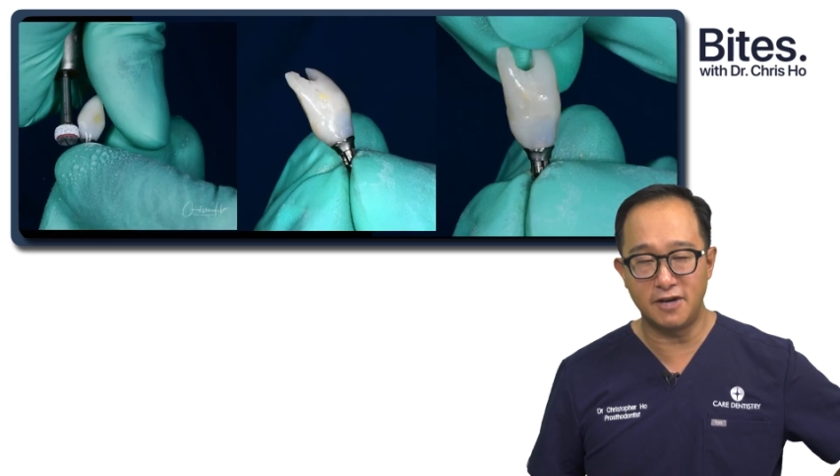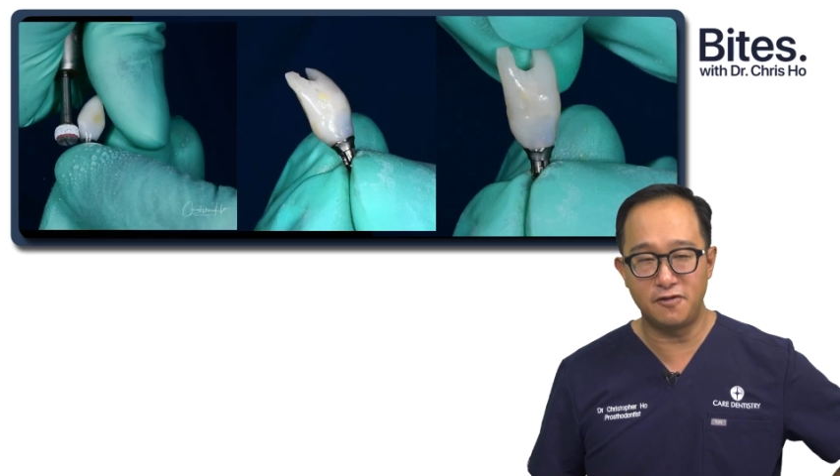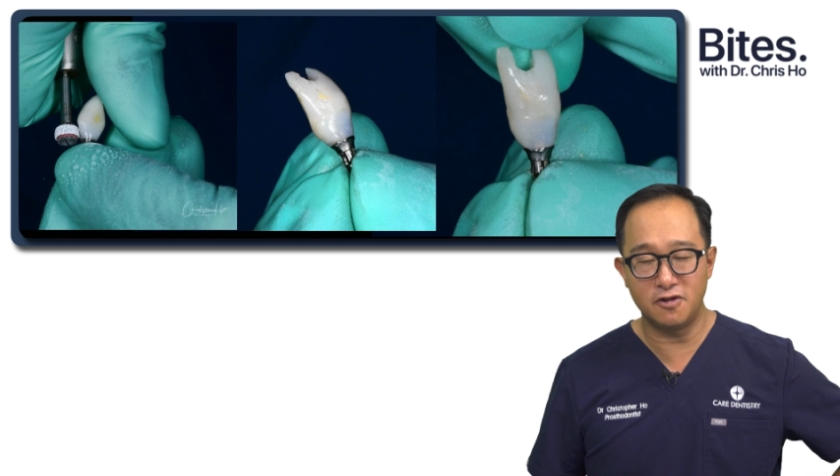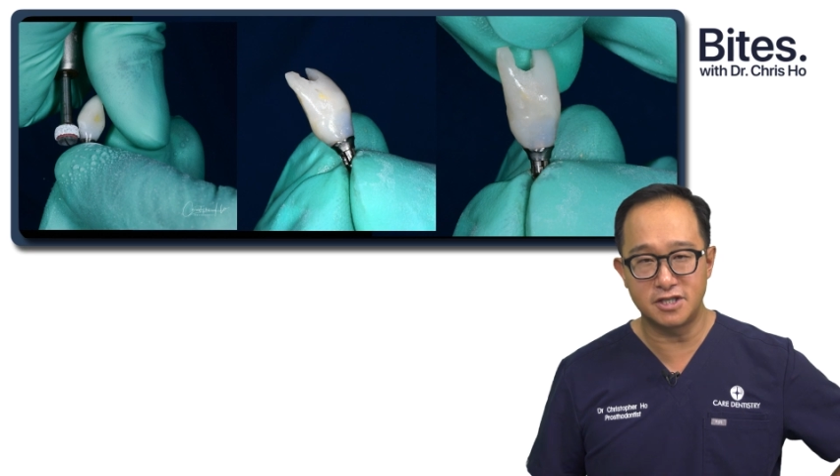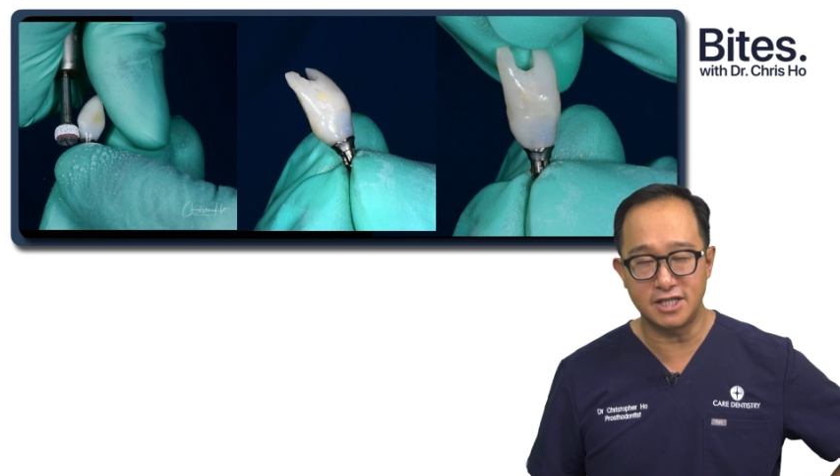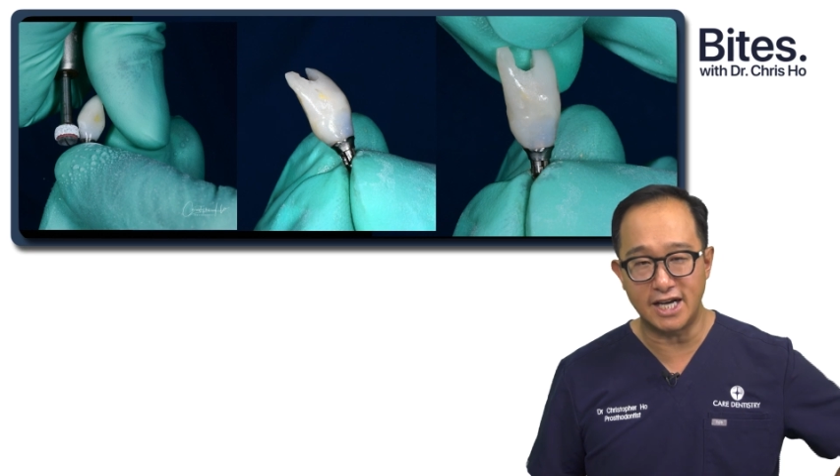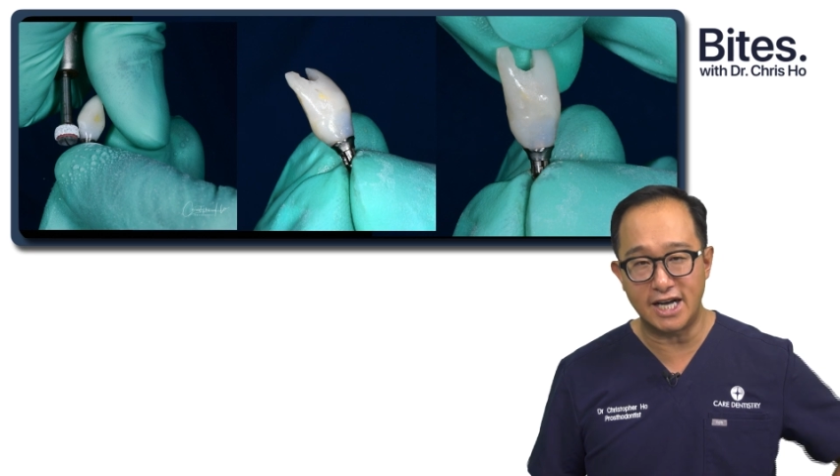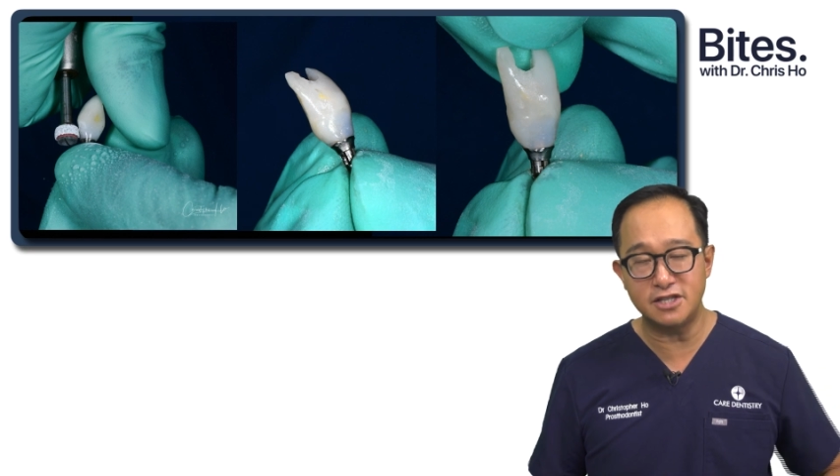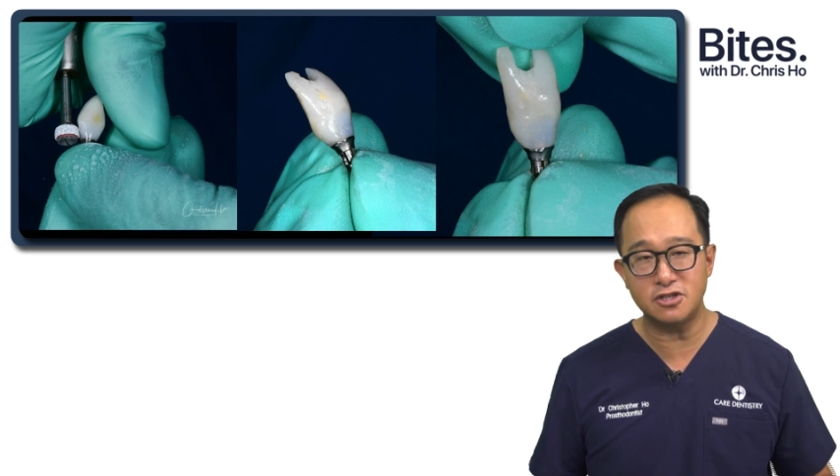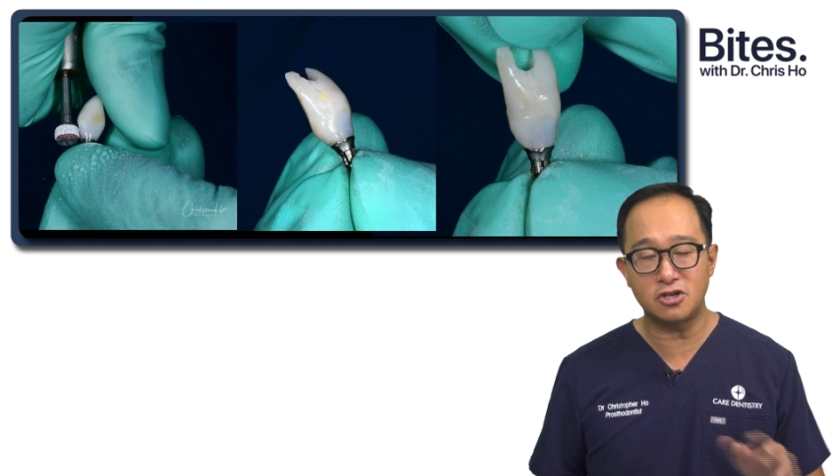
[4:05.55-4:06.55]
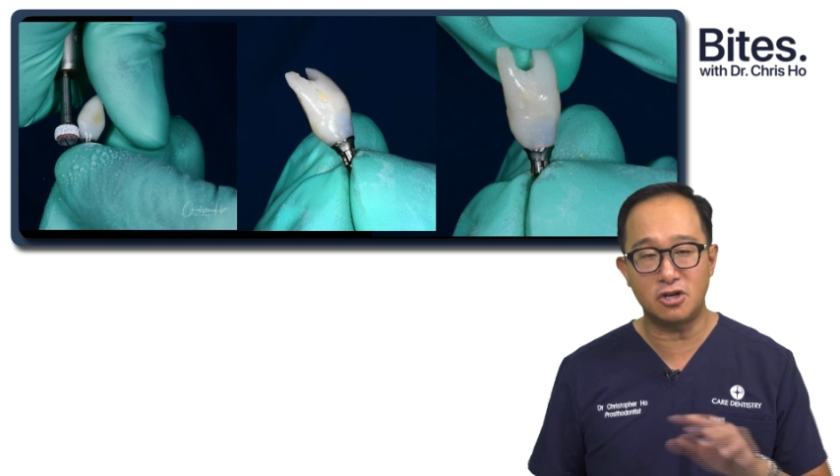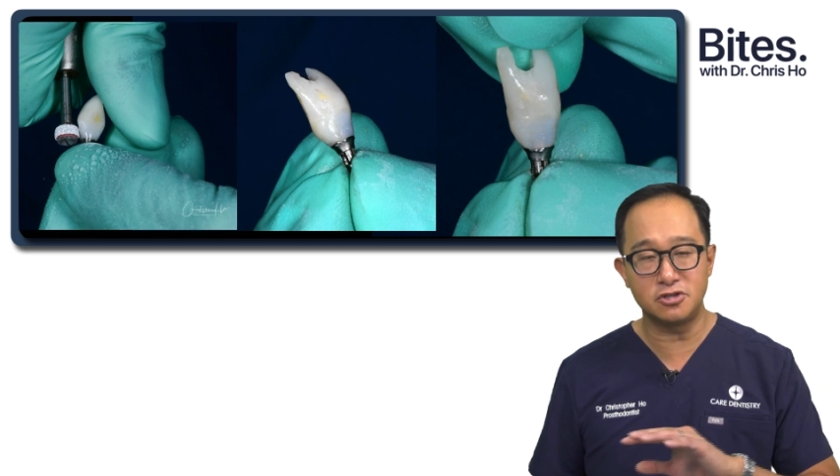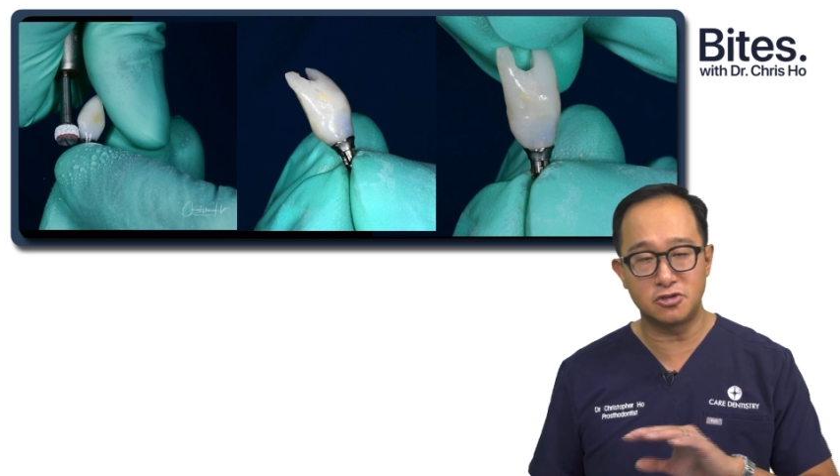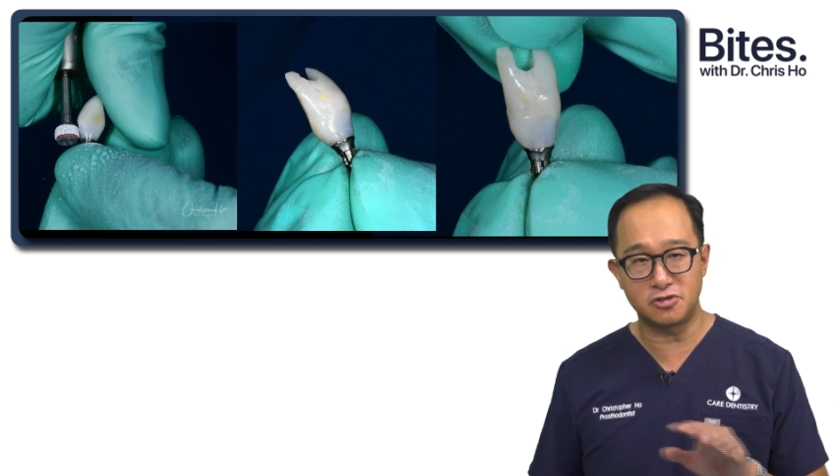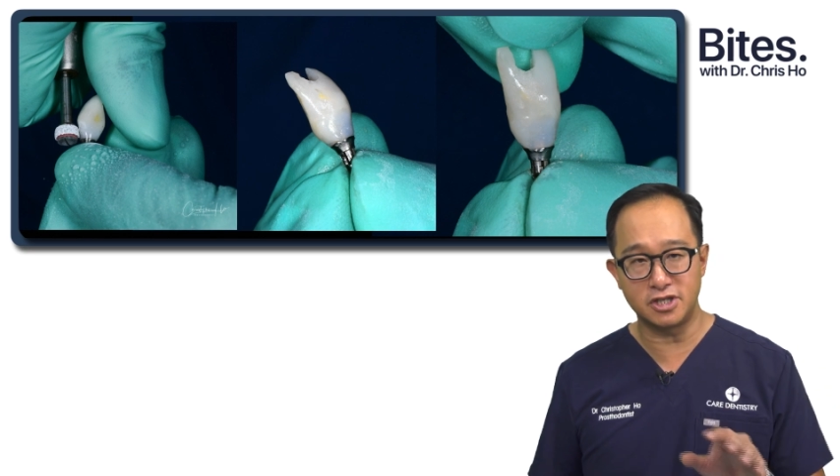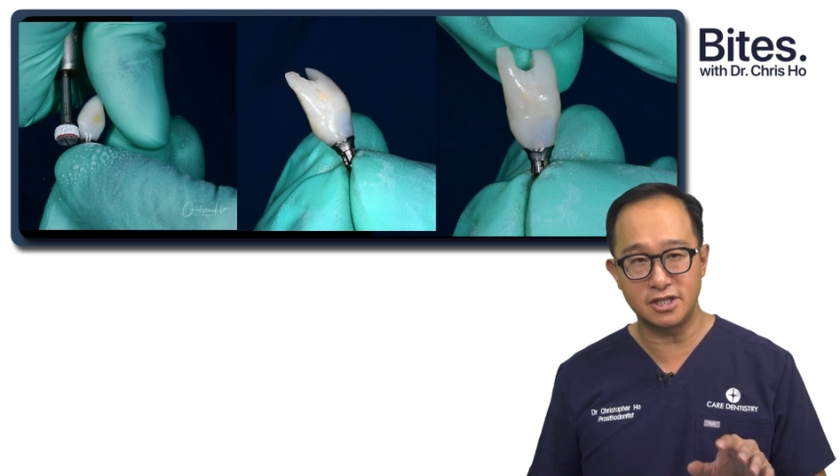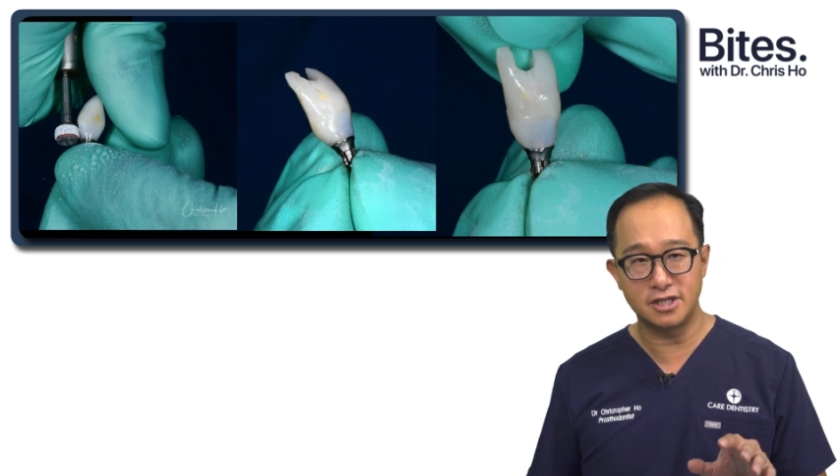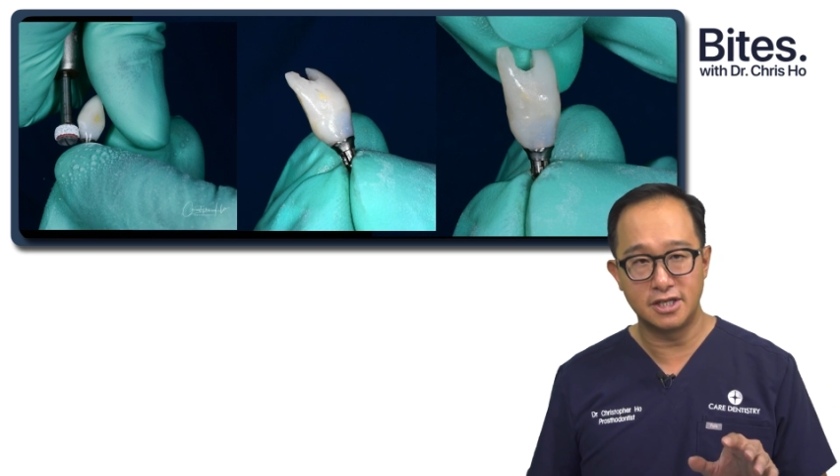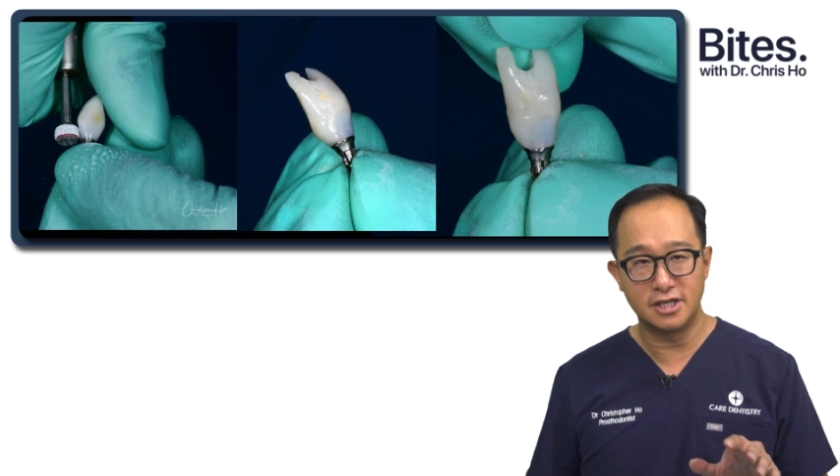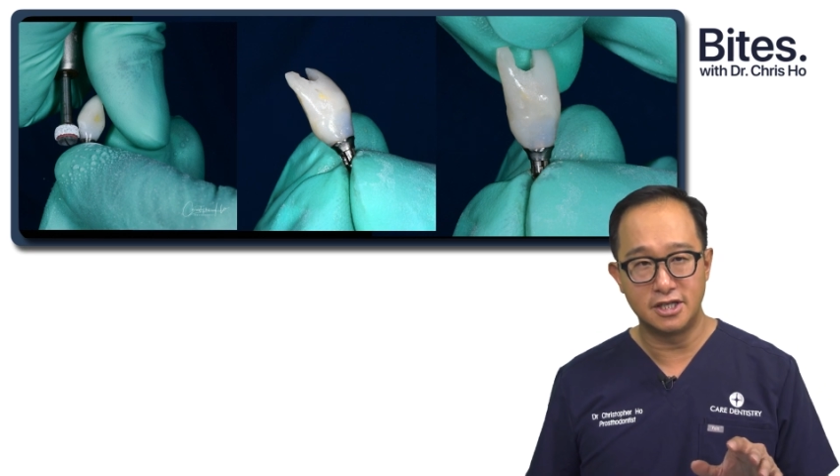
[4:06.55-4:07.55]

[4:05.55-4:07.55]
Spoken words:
firstly under contouring